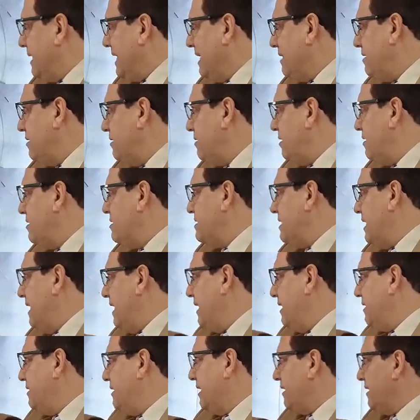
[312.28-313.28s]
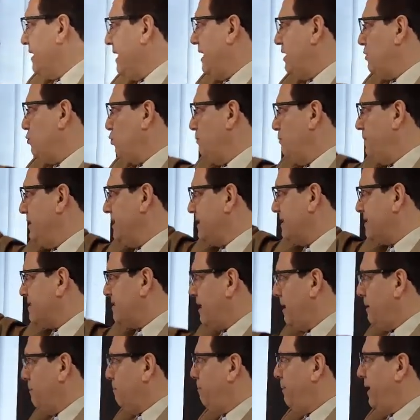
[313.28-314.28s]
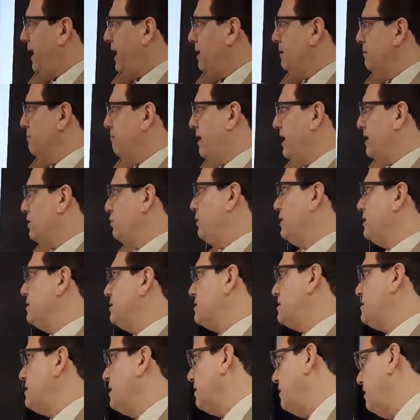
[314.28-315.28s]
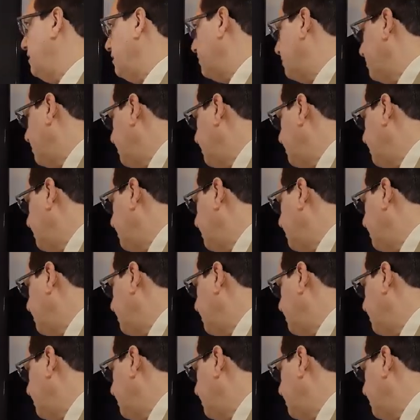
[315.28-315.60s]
catheters and the gate will be in the same plane by doing this technique.